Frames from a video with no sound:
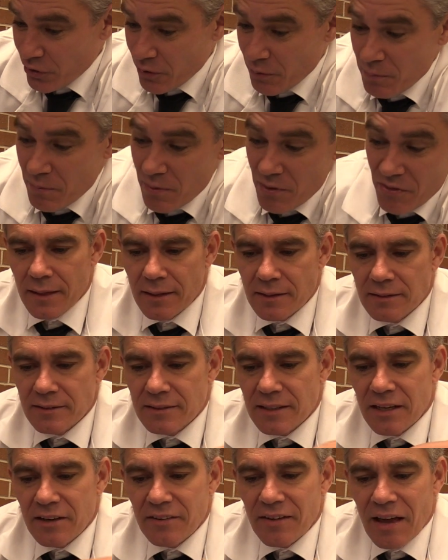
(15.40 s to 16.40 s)
them,
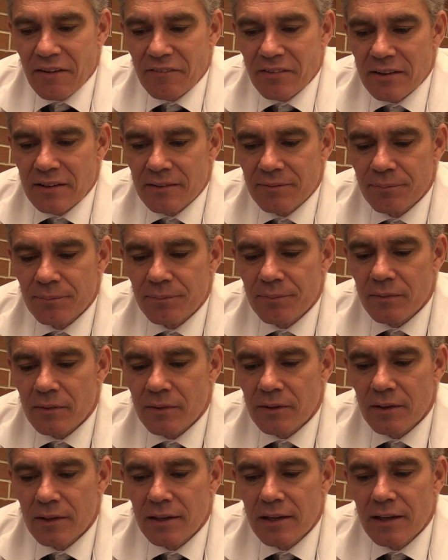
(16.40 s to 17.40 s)
instead of having,
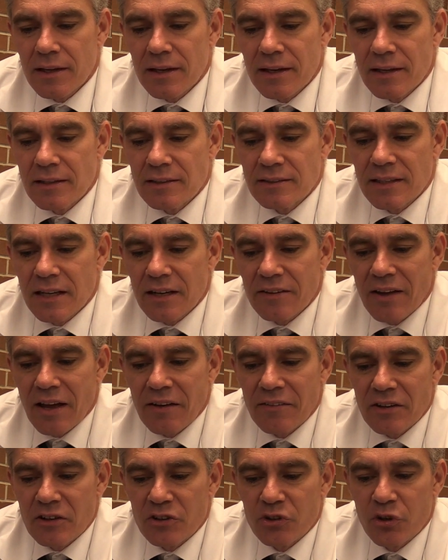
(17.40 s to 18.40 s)
instead of
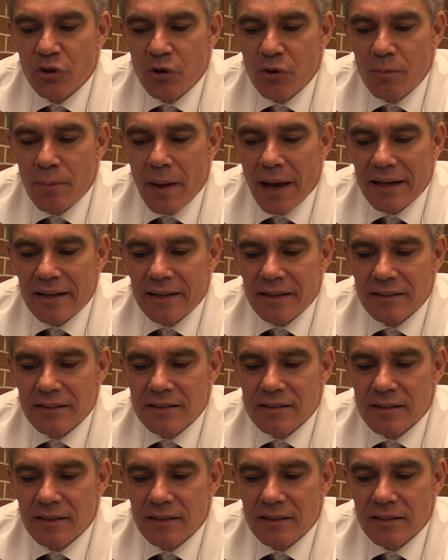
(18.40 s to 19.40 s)
having two
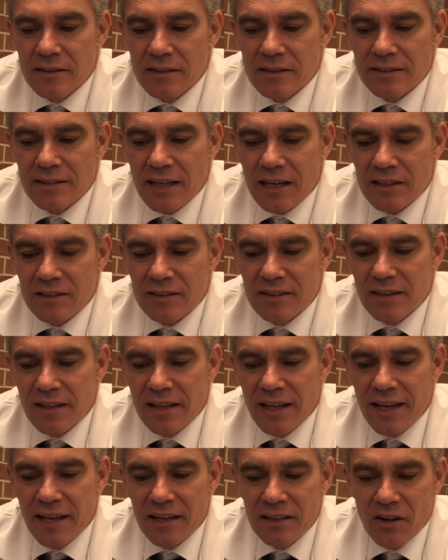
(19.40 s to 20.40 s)
magnets stuck
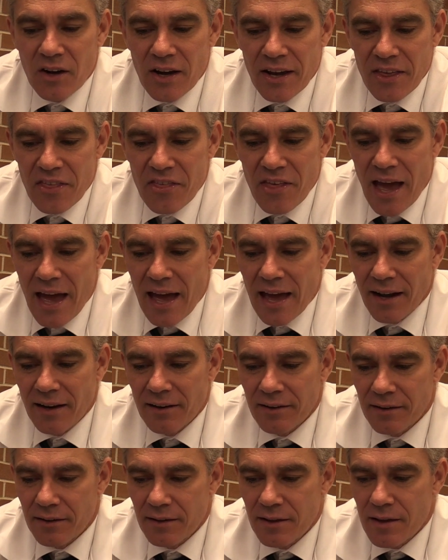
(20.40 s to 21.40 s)
there like
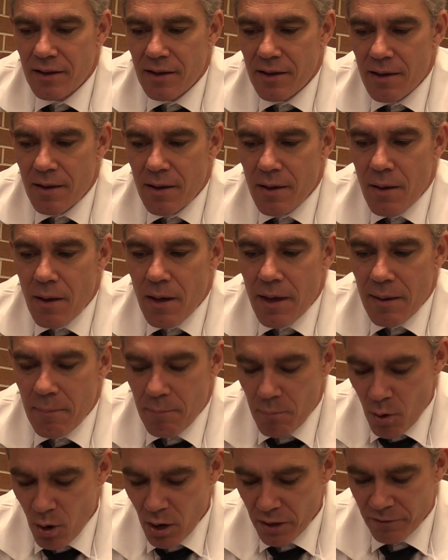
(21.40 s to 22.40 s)
that,
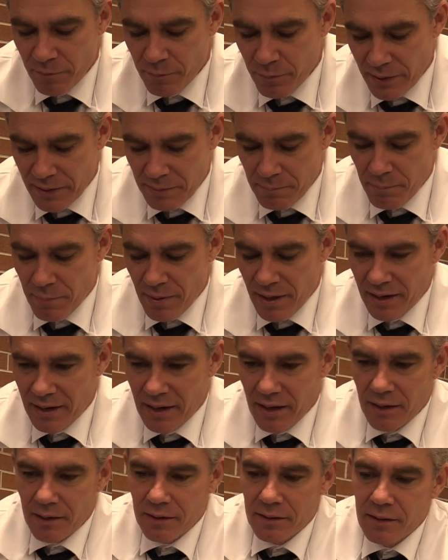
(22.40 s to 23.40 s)
it might have been
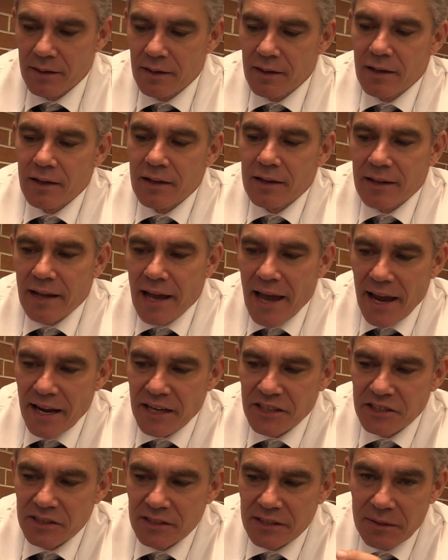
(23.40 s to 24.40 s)
better to
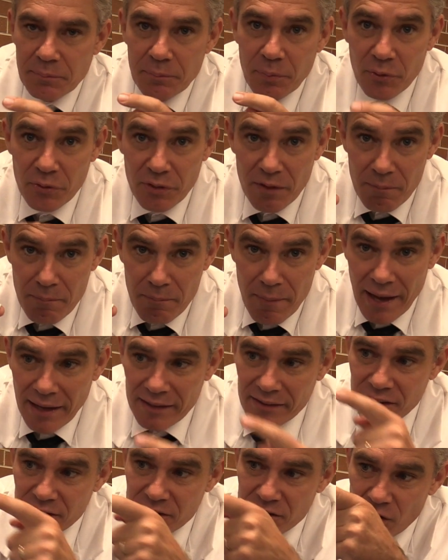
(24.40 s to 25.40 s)
actually put the
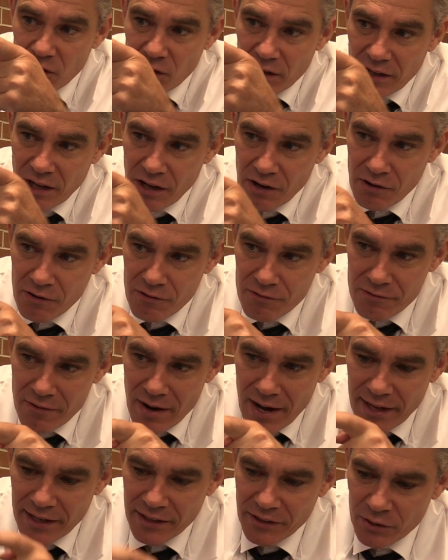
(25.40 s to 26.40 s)
magnets on a
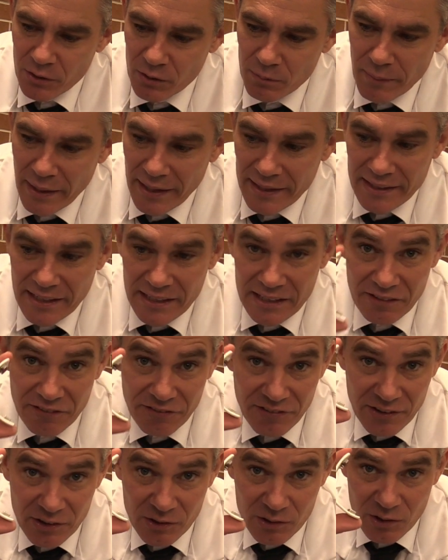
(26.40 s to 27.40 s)
radial magnetic
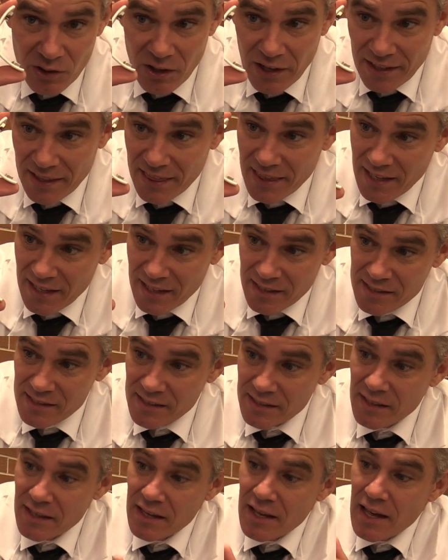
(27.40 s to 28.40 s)
field like this